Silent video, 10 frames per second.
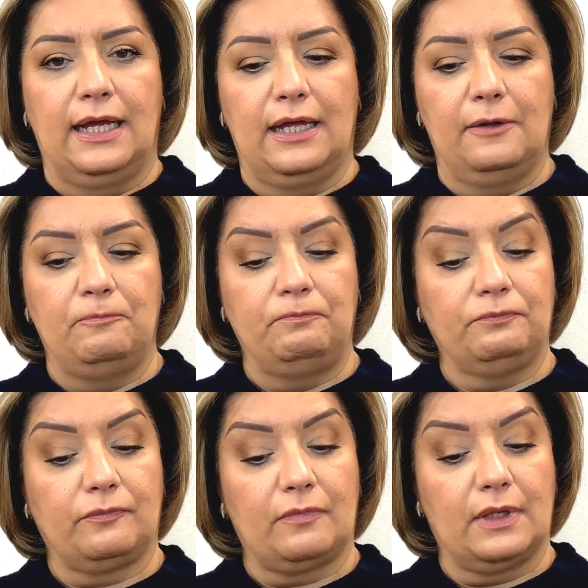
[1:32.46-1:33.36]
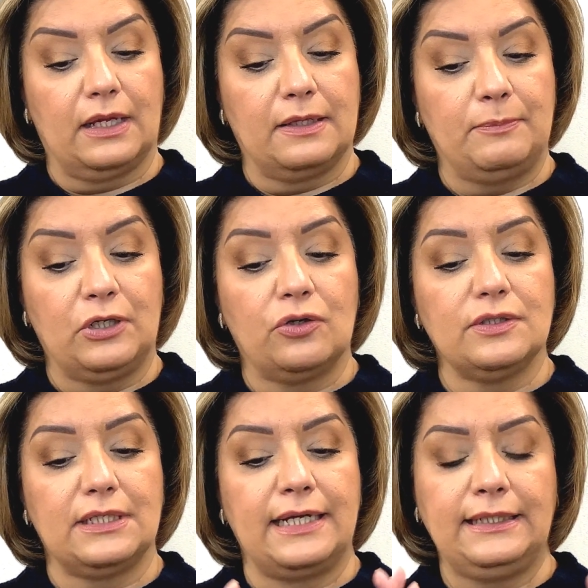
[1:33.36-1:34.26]
um,
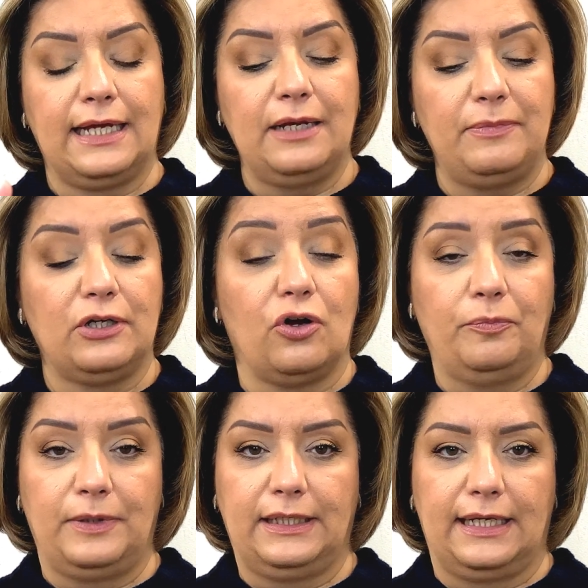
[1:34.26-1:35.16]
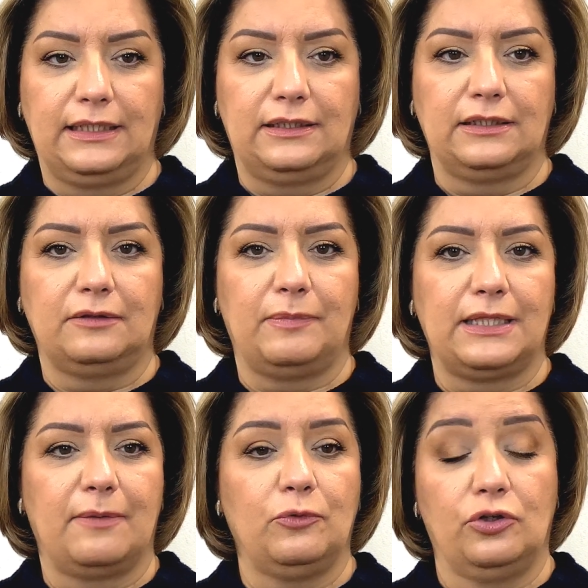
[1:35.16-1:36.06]
because it can be complicated, but
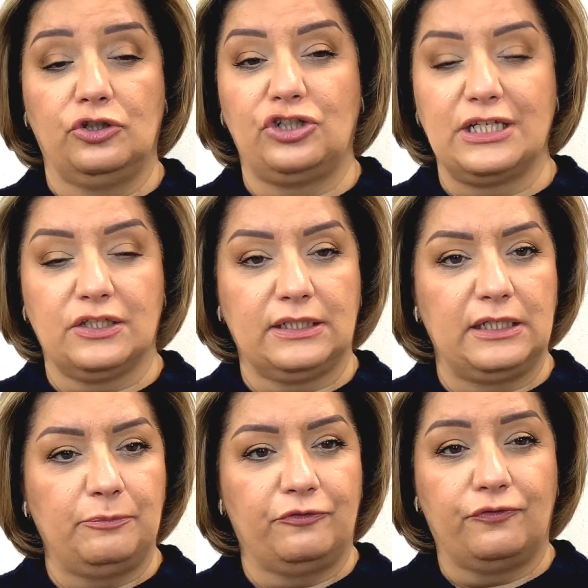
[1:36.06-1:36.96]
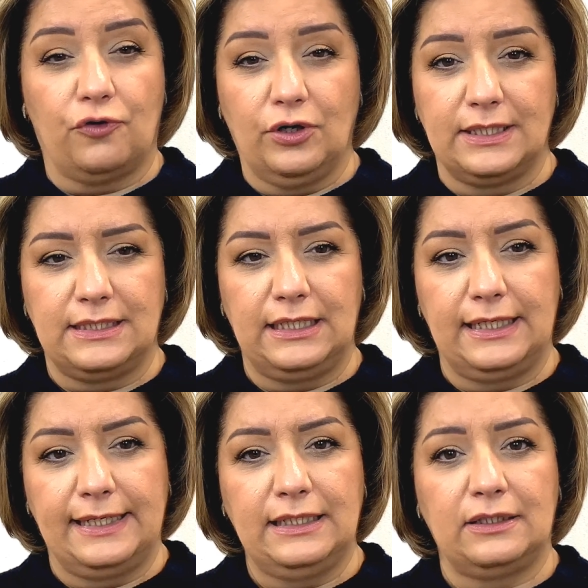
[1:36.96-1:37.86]
I'm going to just keep focusing
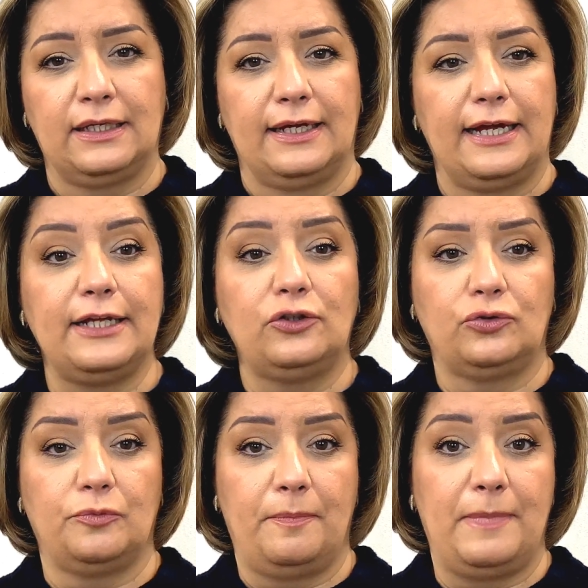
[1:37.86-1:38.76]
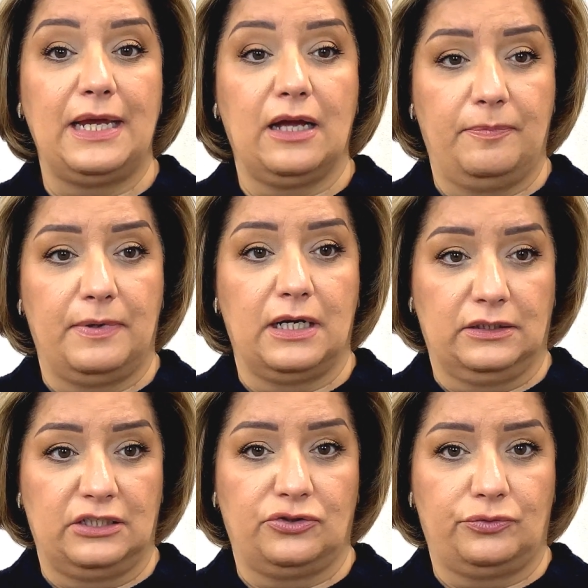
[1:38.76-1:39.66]
it into makeup
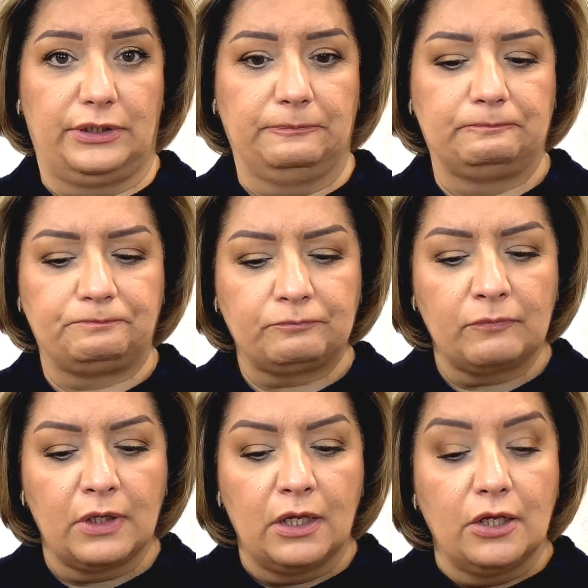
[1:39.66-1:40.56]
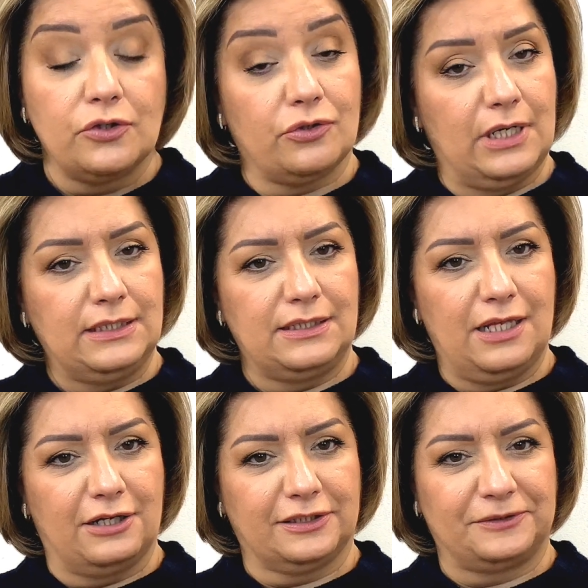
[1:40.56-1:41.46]
artistry. So let's
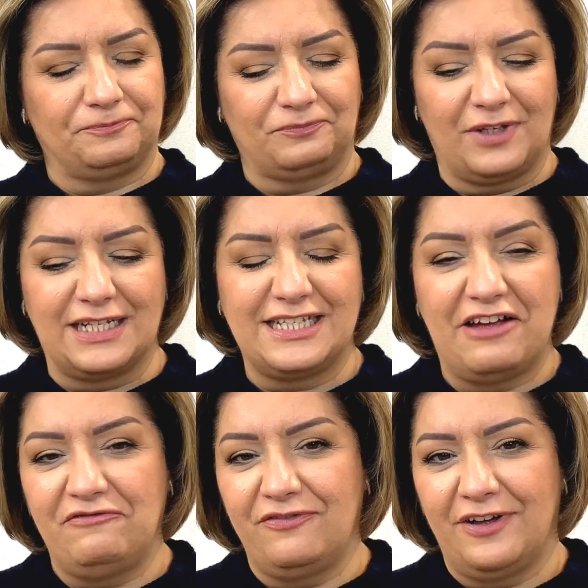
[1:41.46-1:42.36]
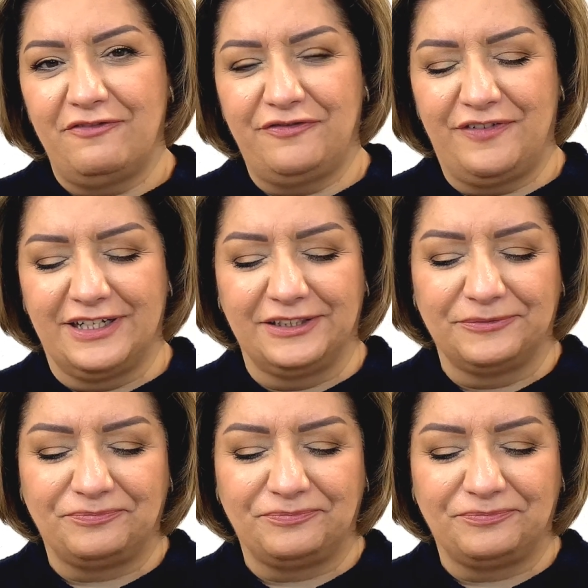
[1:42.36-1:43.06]
start. Let's have fun.